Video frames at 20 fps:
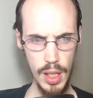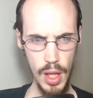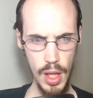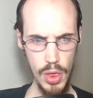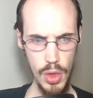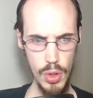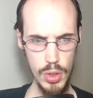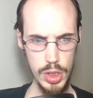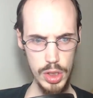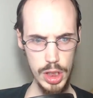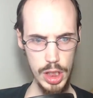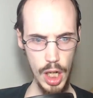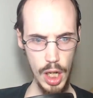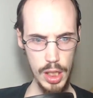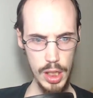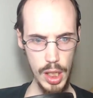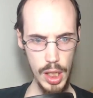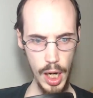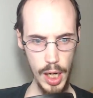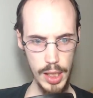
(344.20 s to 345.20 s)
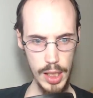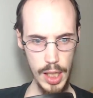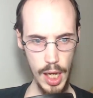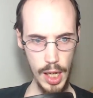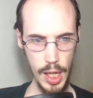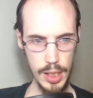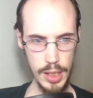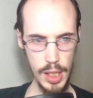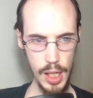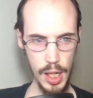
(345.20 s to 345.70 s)
There's nothing I
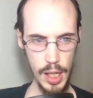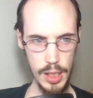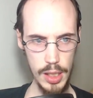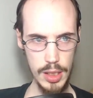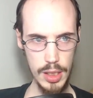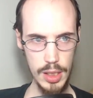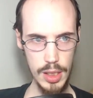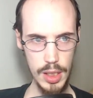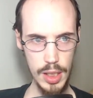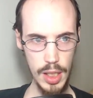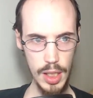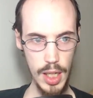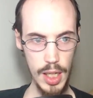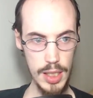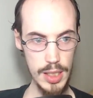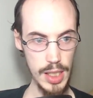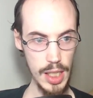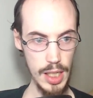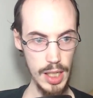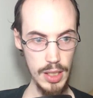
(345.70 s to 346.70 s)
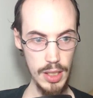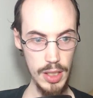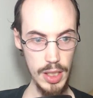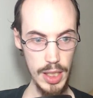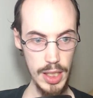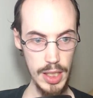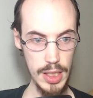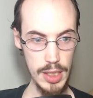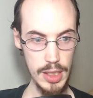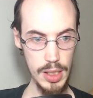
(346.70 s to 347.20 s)
can't cut. It's like
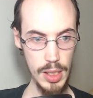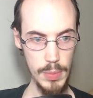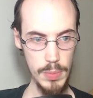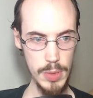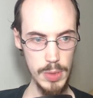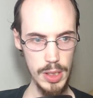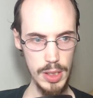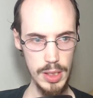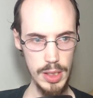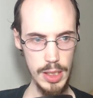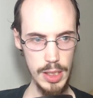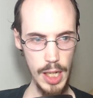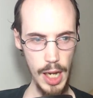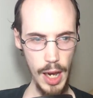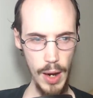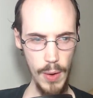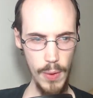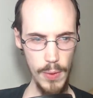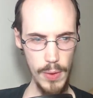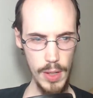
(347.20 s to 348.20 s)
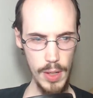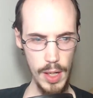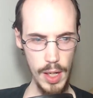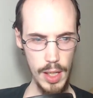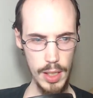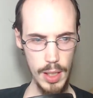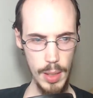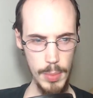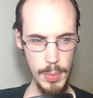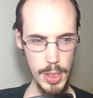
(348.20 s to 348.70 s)
licking his lips. Now,
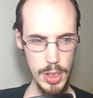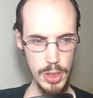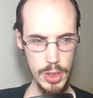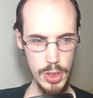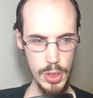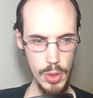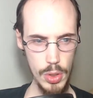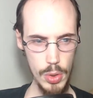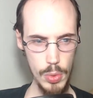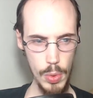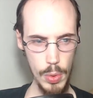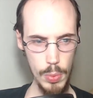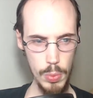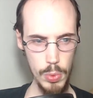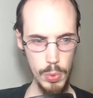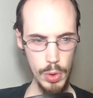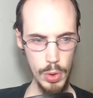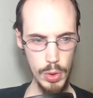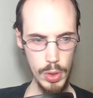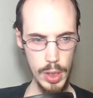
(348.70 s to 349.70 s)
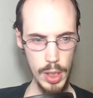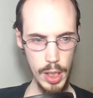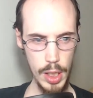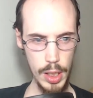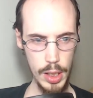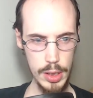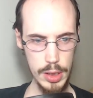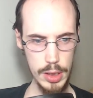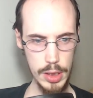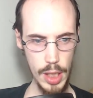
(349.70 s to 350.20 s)
let me show you what real
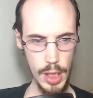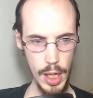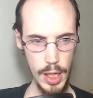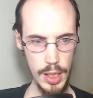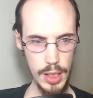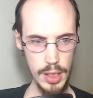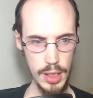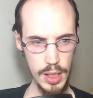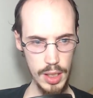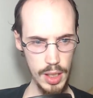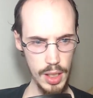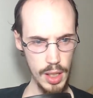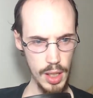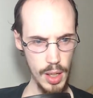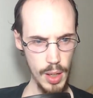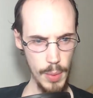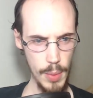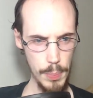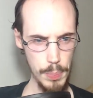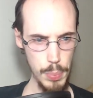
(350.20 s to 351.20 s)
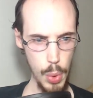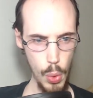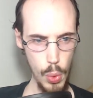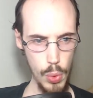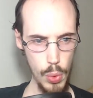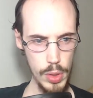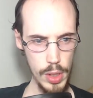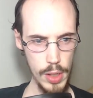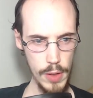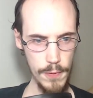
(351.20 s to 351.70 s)
cutting is like.
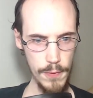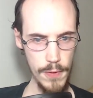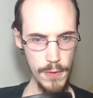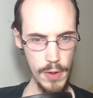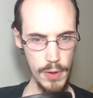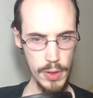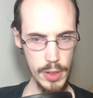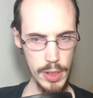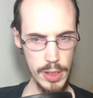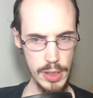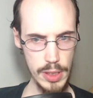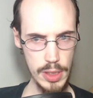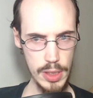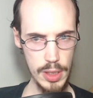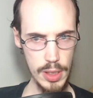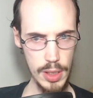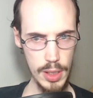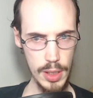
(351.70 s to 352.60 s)
Bold and fearless.